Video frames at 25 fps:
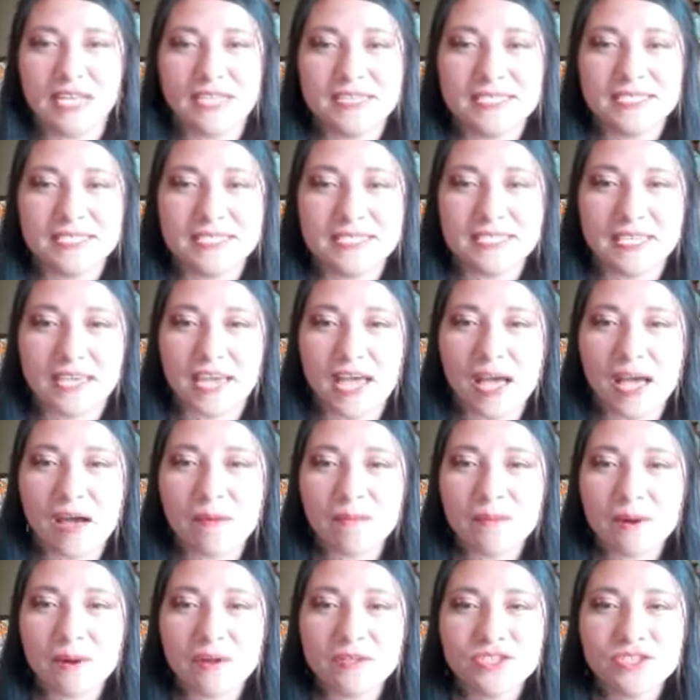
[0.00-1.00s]
Let's
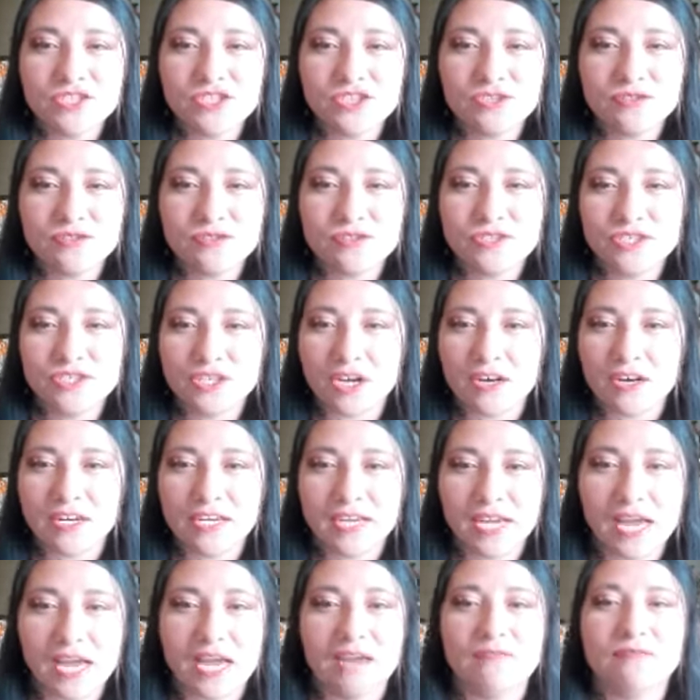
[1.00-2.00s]
see. How about you,
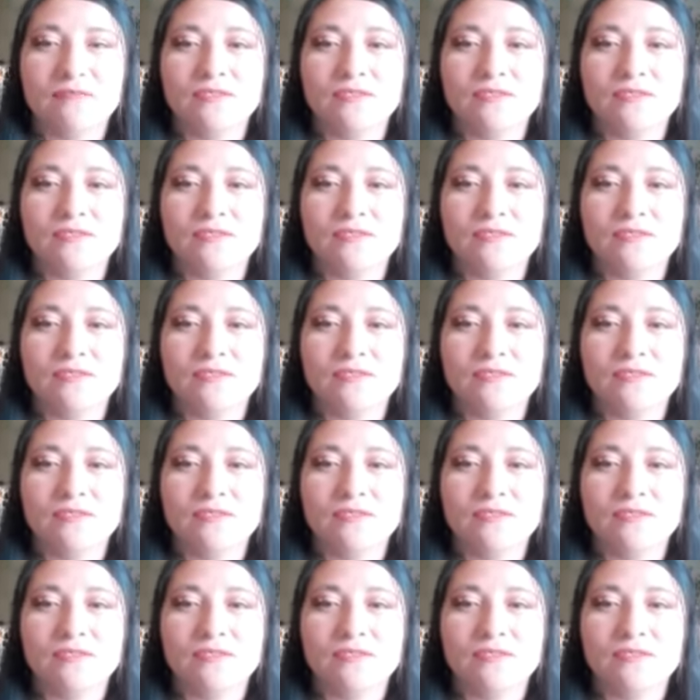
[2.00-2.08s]
Johnny?